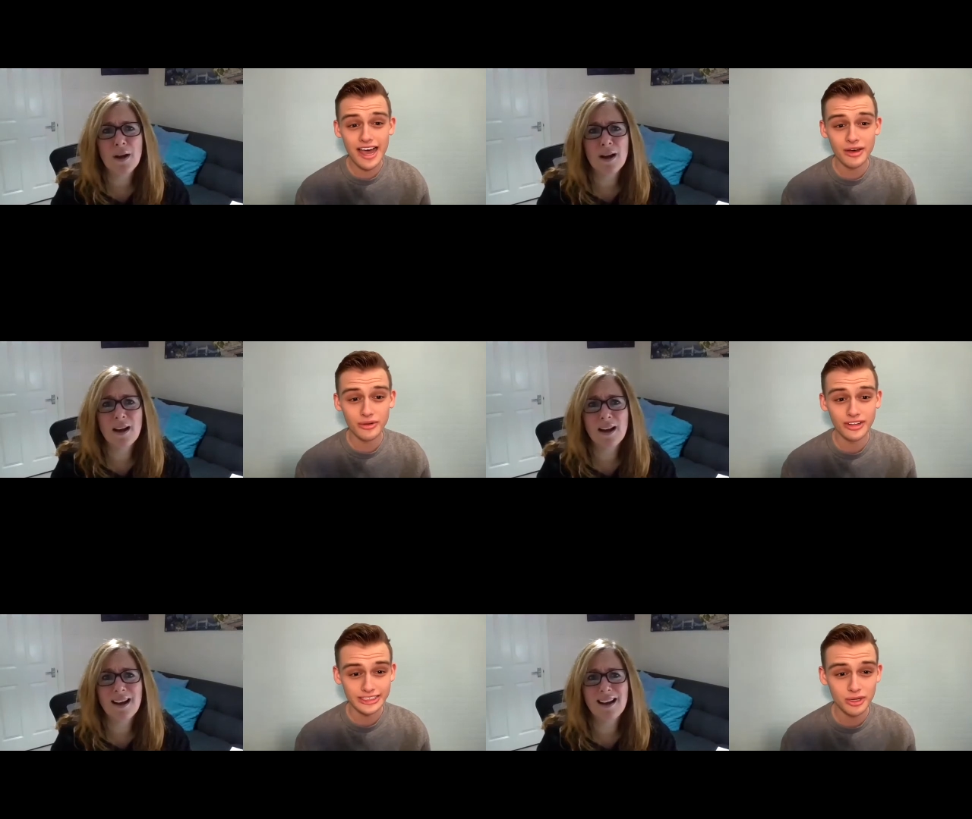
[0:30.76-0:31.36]

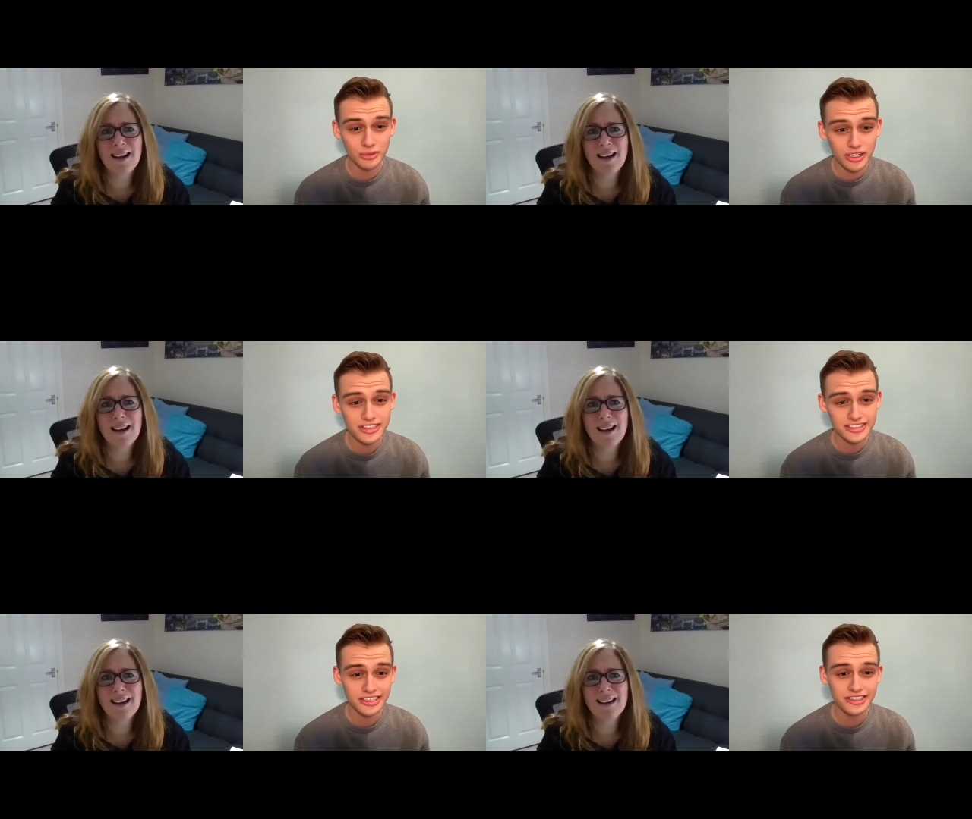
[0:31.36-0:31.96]
Speaker 1: would. That's what I want to
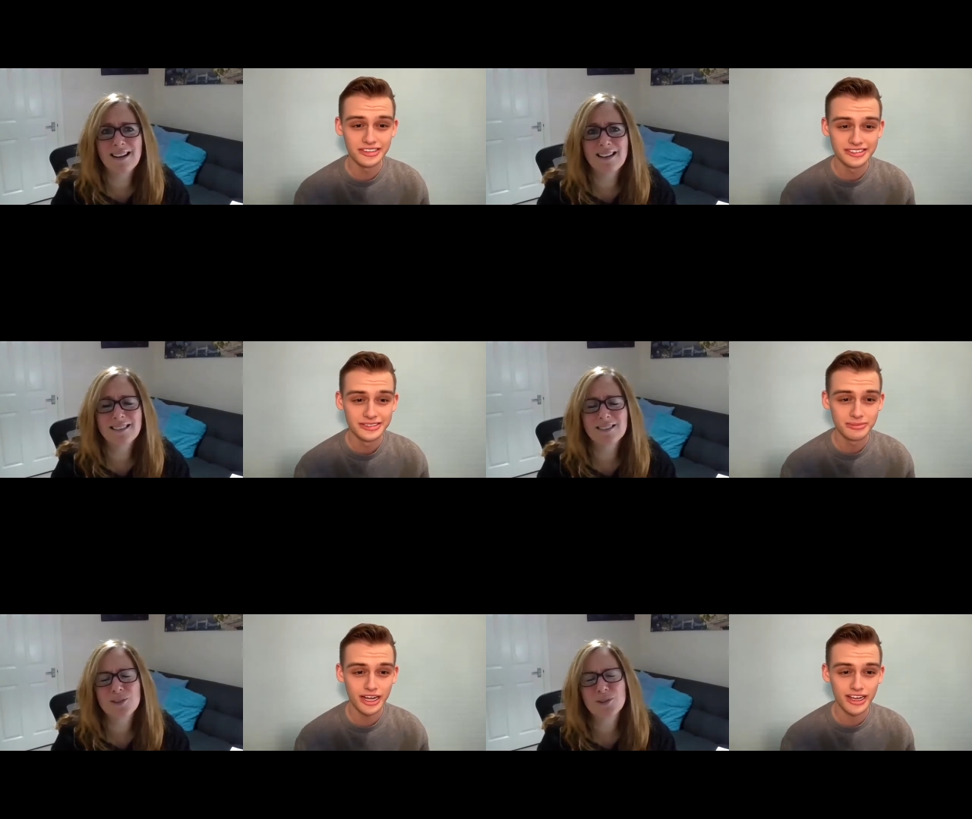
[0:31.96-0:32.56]
do,
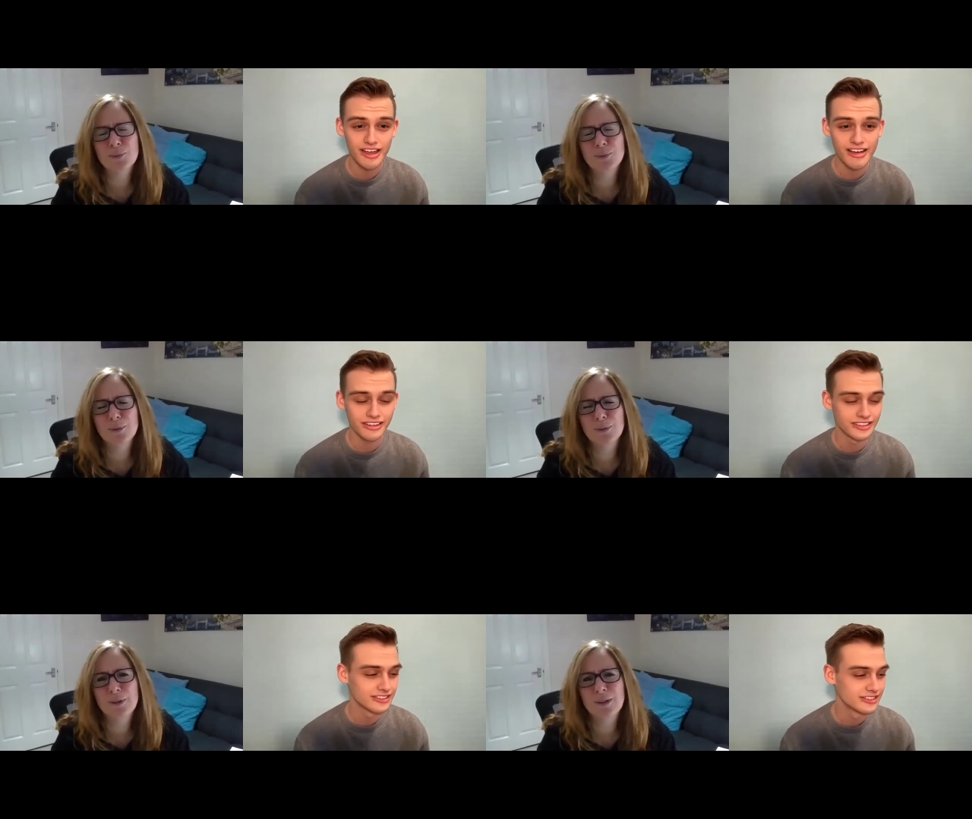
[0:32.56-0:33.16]
but I can't.
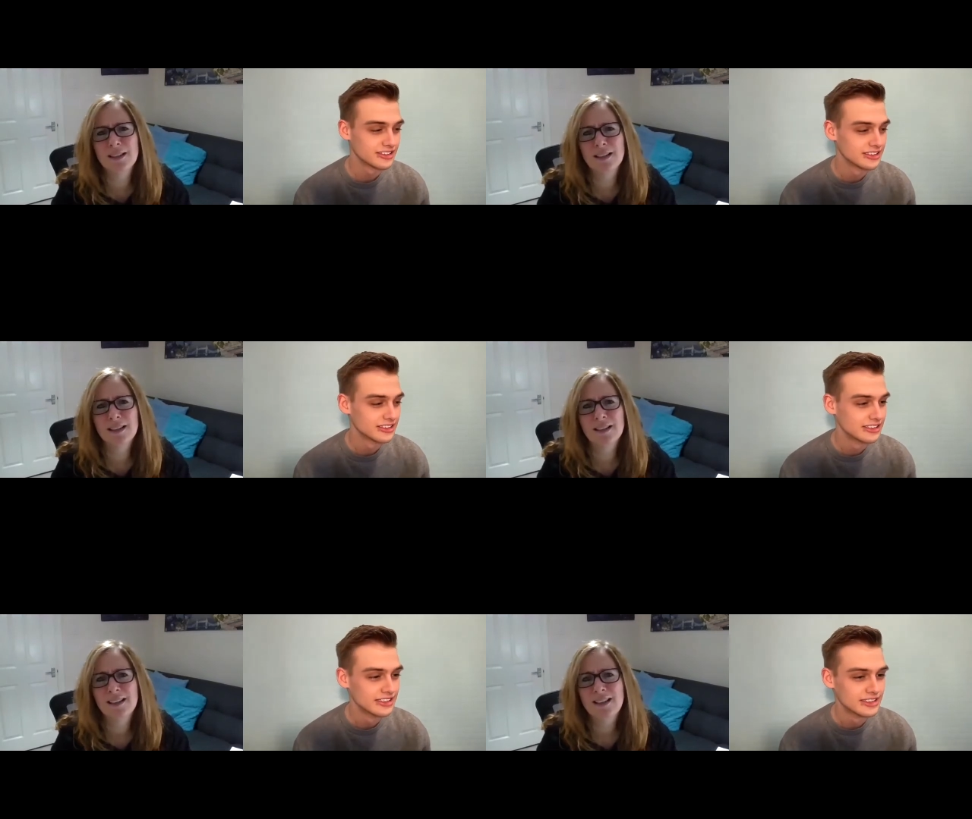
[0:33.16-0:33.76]
Oh.
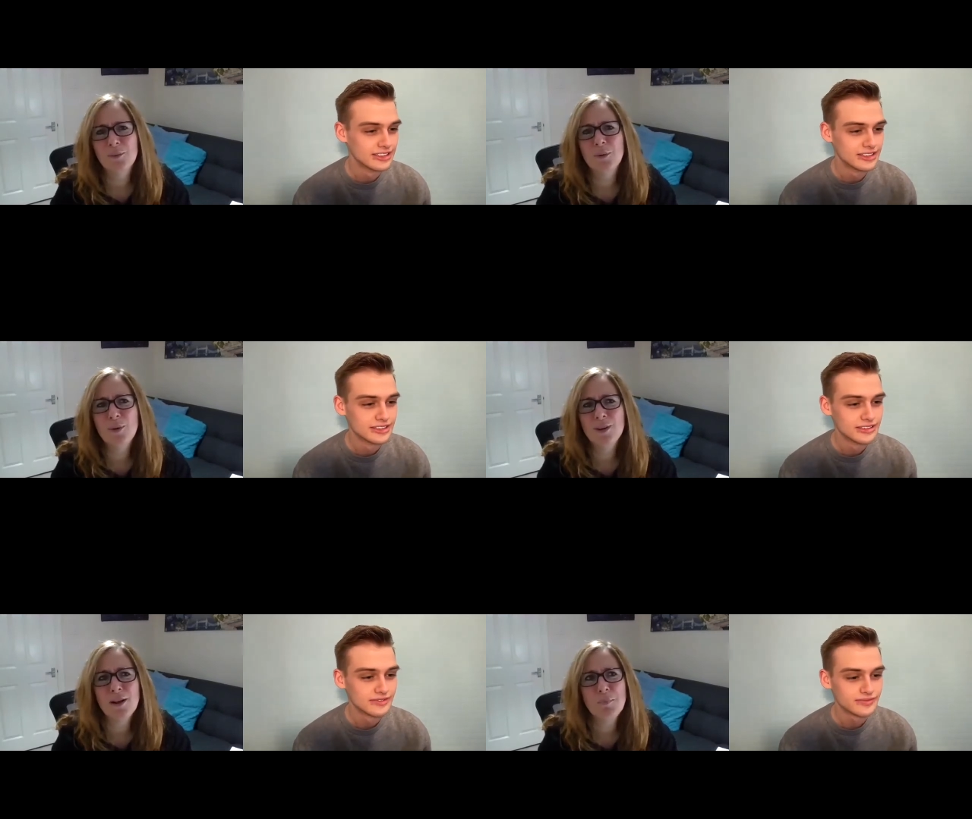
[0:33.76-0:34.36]

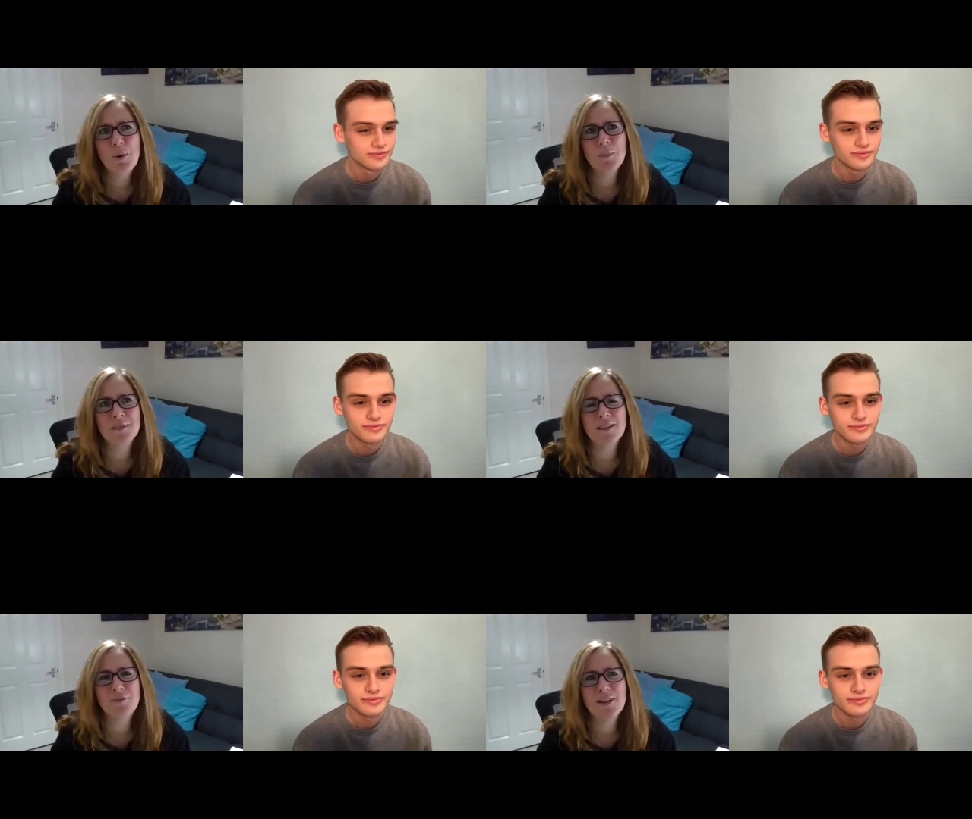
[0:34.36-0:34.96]
Speaker 2: Well, and I'd
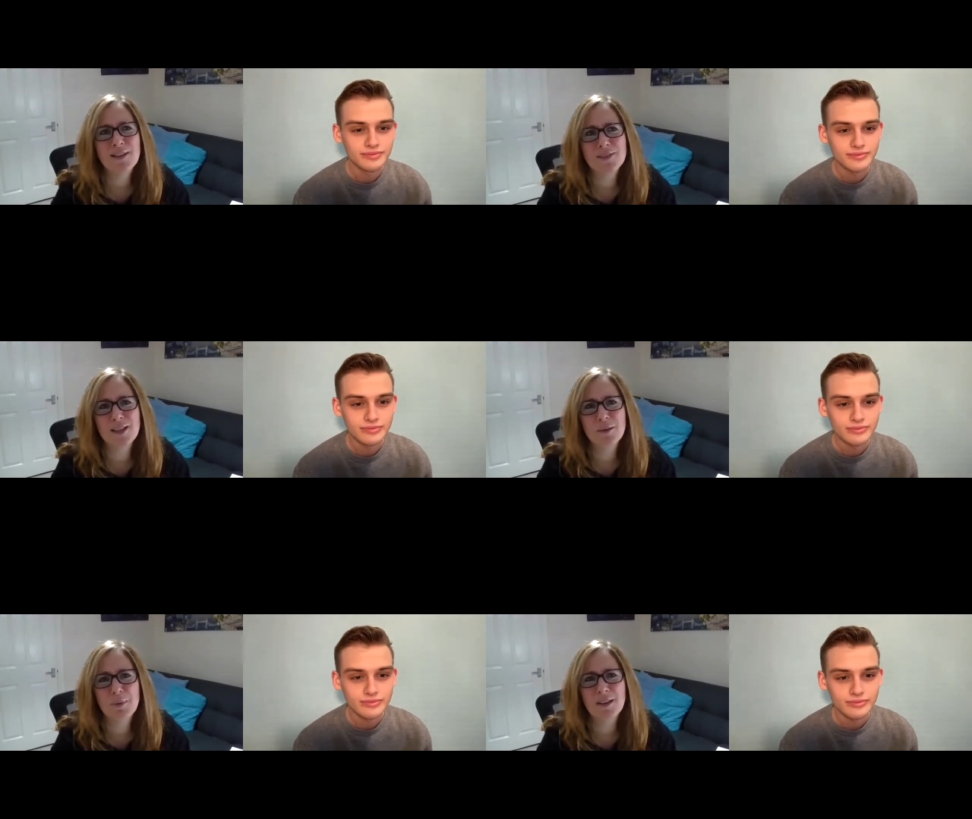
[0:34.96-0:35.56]
pop stuff around
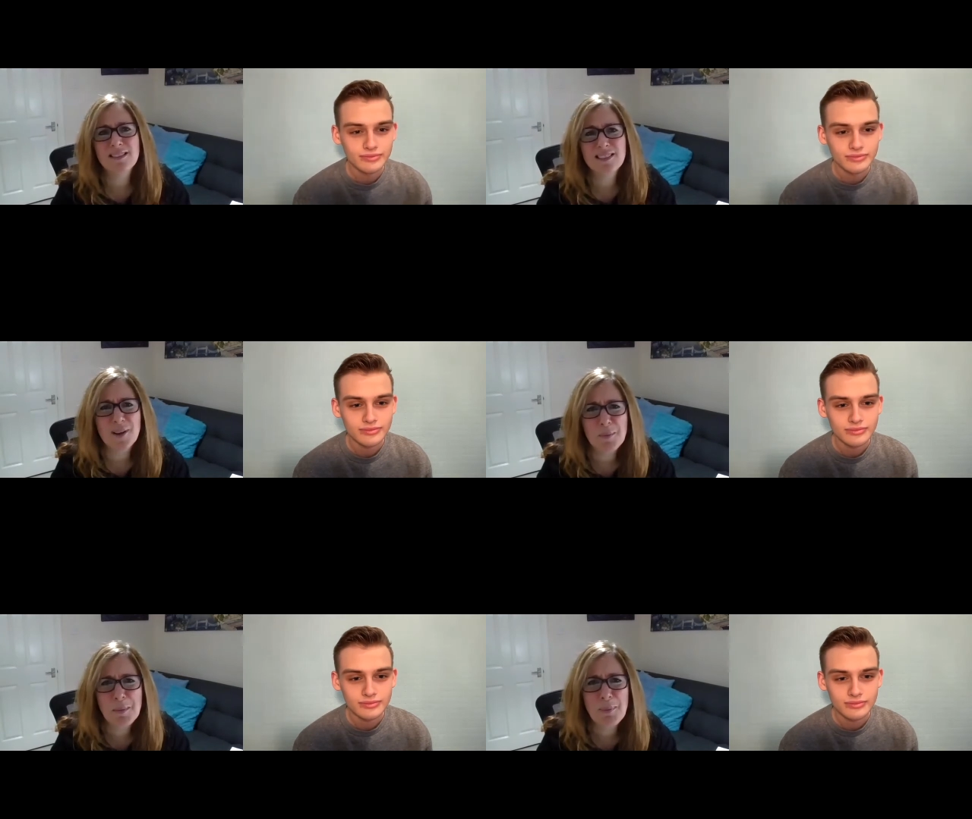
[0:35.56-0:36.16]
to you, but I
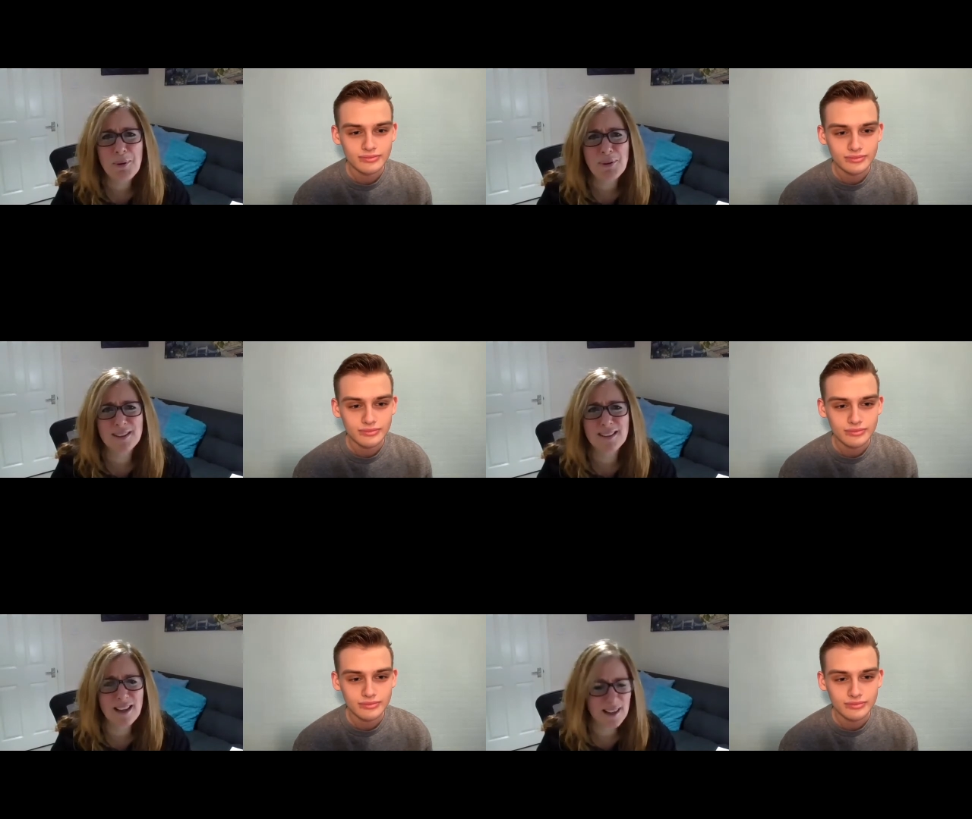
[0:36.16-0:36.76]
just can't be
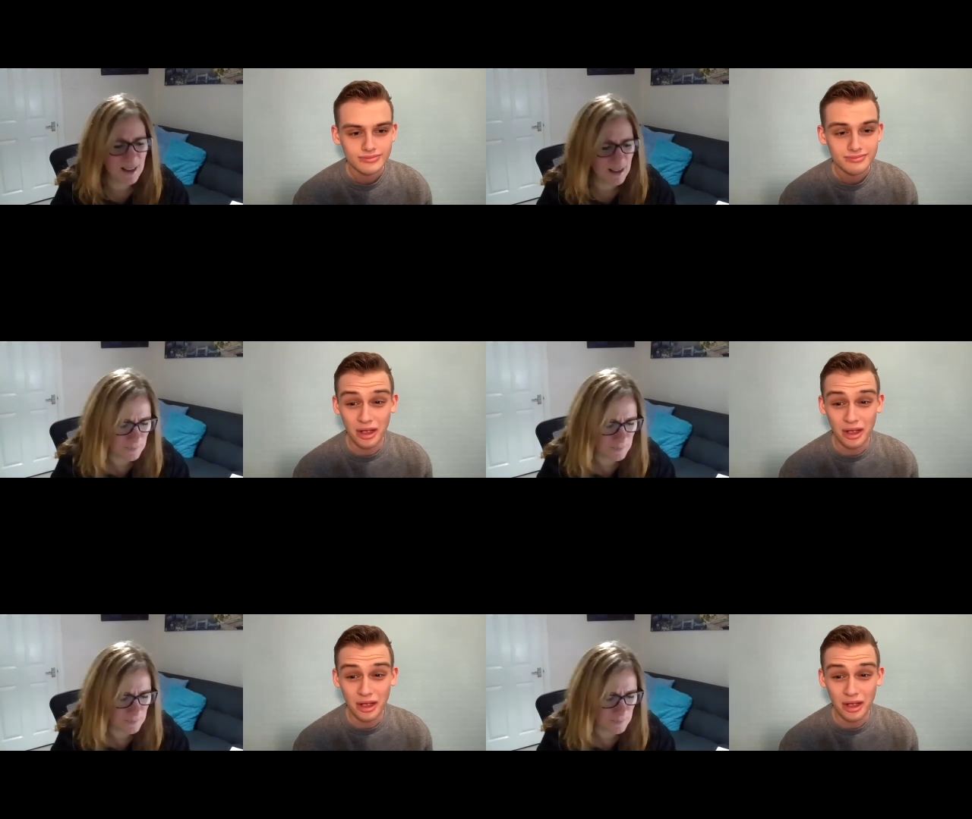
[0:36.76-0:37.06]
bothered. Like, um,